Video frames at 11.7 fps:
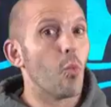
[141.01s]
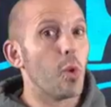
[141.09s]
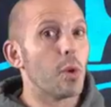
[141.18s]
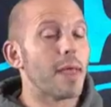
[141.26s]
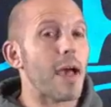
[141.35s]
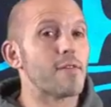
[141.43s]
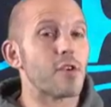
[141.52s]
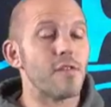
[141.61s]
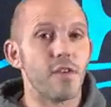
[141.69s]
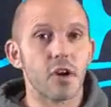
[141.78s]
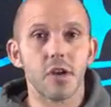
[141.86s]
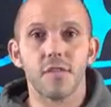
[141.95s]
We will have our
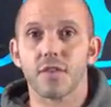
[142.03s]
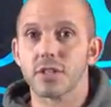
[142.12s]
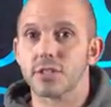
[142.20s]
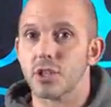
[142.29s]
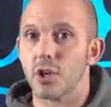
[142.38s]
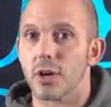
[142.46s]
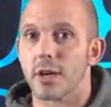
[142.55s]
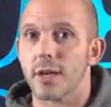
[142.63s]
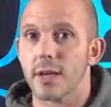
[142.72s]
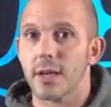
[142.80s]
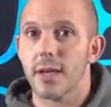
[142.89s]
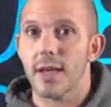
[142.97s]
very first look
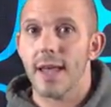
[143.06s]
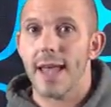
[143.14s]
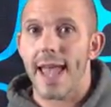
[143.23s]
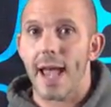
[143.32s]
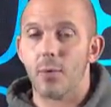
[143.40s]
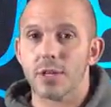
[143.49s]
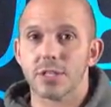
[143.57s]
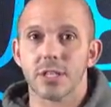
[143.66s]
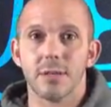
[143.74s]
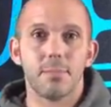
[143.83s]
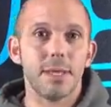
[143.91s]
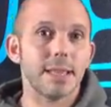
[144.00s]
at what it's
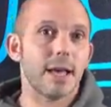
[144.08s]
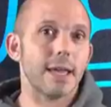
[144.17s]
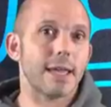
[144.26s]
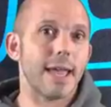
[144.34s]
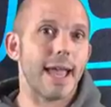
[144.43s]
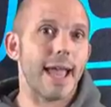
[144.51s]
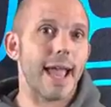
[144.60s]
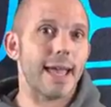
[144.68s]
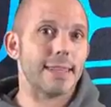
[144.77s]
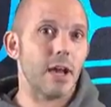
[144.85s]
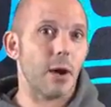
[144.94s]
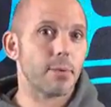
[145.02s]
going to be like
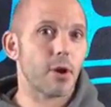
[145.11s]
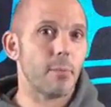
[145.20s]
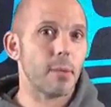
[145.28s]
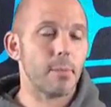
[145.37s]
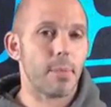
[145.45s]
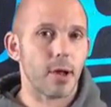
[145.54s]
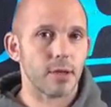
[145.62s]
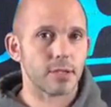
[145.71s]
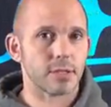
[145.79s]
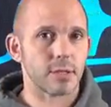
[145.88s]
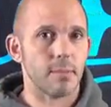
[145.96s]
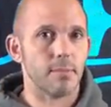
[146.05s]
at the upcoming
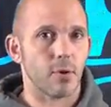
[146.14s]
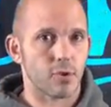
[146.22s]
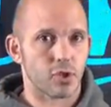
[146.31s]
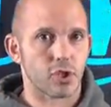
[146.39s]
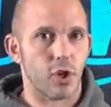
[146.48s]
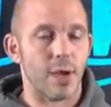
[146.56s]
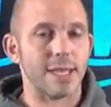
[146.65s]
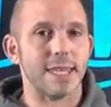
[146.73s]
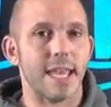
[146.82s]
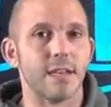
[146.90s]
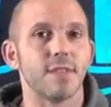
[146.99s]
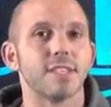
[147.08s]
Paris Motor Show at
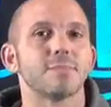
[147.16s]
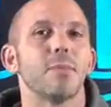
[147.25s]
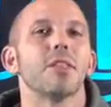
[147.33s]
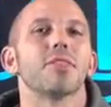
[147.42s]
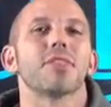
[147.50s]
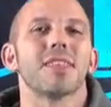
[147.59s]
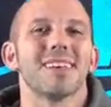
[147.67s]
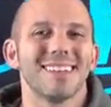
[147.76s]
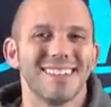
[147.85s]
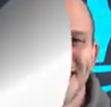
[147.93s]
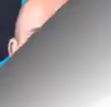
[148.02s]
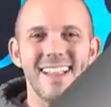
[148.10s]
the end of this month.
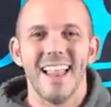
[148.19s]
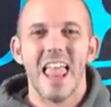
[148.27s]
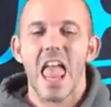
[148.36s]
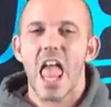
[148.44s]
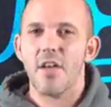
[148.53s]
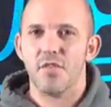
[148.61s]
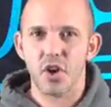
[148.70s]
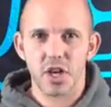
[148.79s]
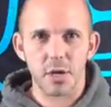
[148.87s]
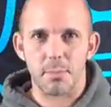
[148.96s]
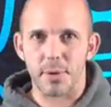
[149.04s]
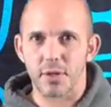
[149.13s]
If you're
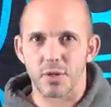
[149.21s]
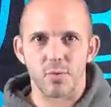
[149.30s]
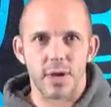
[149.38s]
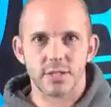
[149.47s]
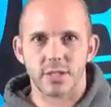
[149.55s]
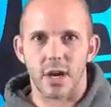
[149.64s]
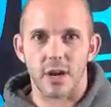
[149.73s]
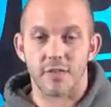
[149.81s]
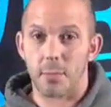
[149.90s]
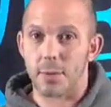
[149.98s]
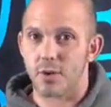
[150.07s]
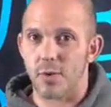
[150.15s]
going to build a race car
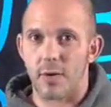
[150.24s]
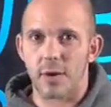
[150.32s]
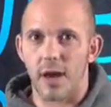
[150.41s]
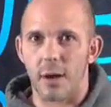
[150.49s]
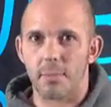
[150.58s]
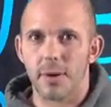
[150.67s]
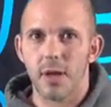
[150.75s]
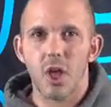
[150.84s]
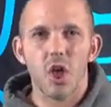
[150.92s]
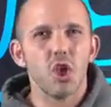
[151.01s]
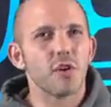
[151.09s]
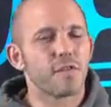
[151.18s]
from the ground up,
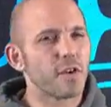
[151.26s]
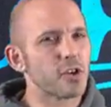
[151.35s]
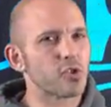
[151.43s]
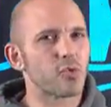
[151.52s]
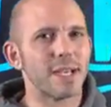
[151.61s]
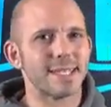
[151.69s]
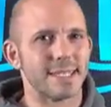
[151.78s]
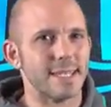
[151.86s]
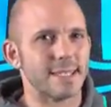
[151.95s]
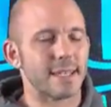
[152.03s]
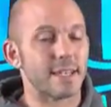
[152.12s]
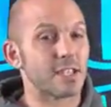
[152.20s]
your first race
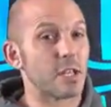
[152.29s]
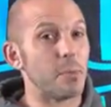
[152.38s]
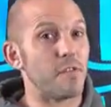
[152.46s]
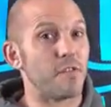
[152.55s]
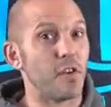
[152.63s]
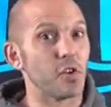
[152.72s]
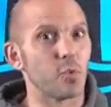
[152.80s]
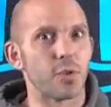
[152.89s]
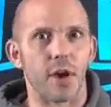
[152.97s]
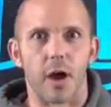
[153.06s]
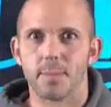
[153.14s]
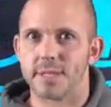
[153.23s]
season is going to be filled
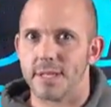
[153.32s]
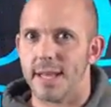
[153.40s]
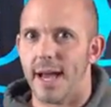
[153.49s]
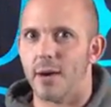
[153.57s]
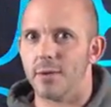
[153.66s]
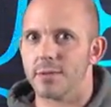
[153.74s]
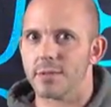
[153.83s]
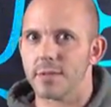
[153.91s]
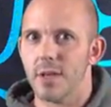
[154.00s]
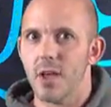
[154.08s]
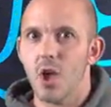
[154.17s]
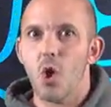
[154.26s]
with ups and downs.
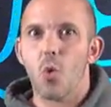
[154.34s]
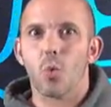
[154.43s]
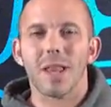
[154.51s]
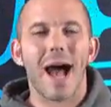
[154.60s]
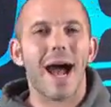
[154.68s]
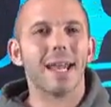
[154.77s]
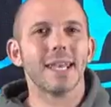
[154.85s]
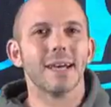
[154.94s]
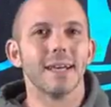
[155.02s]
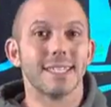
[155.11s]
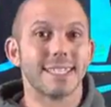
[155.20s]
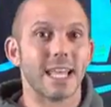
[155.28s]
Well, Honda
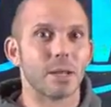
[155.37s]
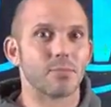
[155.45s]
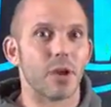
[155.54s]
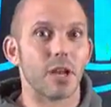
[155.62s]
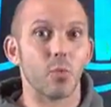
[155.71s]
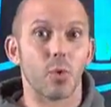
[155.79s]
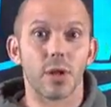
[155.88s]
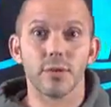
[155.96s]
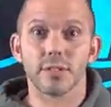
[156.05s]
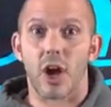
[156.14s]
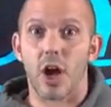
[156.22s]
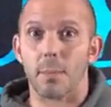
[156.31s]
is celebrating one of
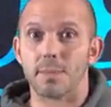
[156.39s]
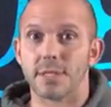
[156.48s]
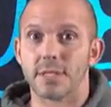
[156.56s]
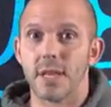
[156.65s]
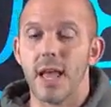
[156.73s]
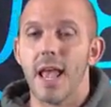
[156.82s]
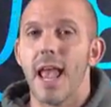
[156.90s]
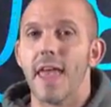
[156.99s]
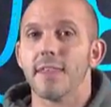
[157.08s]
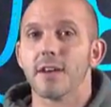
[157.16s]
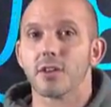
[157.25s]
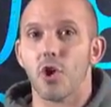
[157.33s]
those ups
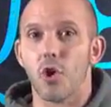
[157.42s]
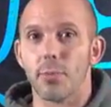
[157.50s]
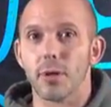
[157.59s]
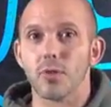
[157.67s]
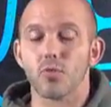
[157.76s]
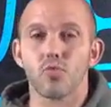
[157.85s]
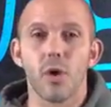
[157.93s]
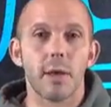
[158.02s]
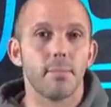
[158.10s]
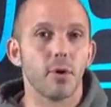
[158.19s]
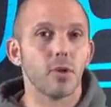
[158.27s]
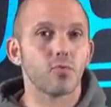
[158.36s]
in the Global
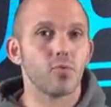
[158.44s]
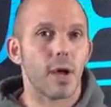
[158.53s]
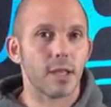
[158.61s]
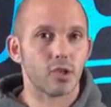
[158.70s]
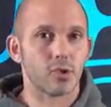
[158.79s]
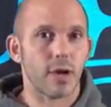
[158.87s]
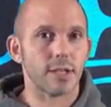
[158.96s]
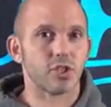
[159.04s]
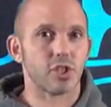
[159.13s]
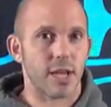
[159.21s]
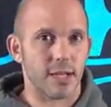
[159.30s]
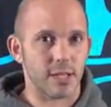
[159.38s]
Red Bull Rallycross
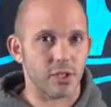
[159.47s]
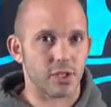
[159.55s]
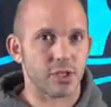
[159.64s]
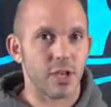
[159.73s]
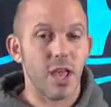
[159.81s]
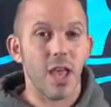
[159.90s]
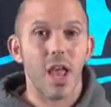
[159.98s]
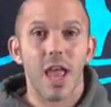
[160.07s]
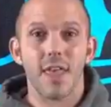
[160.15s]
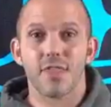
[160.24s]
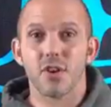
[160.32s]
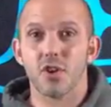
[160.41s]
Challenge
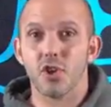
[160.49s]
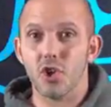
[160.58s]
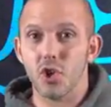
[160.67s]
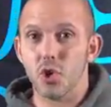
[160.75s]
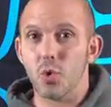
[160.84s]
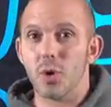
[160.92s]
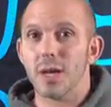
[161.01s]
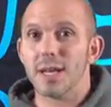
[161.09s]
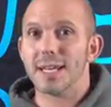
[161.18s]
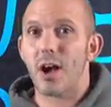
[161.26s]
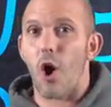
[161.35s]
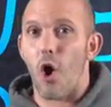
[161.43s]
at their new
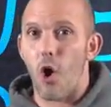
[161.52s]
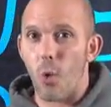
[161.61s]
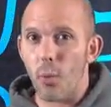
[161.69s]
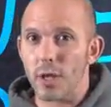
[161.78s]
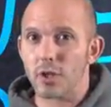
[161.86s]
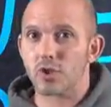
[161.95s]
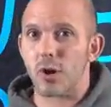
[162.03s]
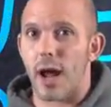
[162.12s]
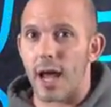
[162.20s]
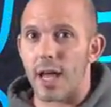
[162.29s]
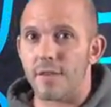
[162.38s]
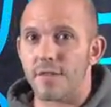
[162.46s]
all-wheel
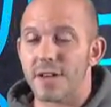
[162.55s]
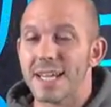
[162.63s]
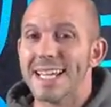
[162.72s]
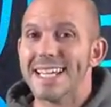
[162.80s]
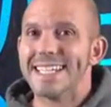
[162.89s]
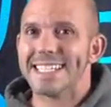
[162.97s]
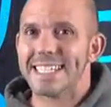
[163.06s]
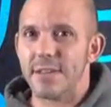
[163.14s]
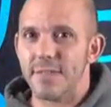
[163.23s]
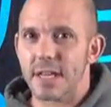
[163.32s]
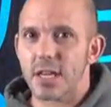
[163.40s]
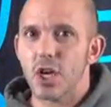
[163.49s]
drive
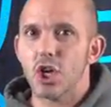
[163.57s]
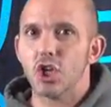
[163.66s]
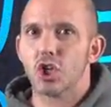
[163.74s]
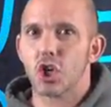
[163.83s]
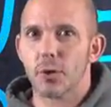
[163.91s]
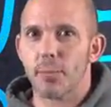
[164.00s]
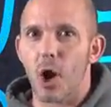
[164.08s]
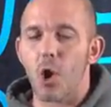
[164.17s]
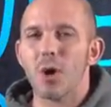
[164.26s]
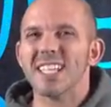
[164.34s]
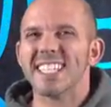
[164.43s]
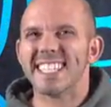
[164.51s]
Civic
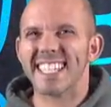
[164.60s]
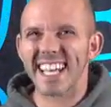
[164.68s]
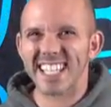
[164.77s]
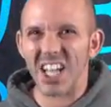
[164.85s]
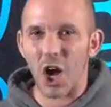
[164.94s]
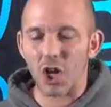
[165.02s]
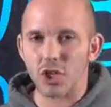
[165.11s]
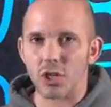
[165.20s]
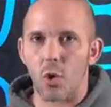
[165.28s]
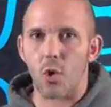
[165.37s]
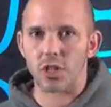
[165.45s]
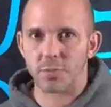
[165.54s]
Turbo
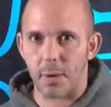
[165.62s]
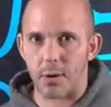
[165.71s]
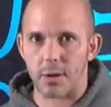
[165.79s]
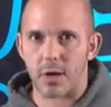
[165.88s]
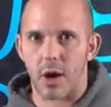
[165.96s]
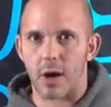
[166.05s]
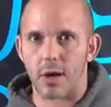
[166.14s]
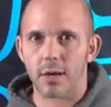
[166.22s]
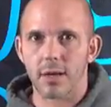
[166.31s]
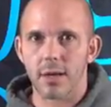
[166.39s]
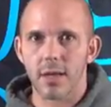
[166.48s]
600 horsepower car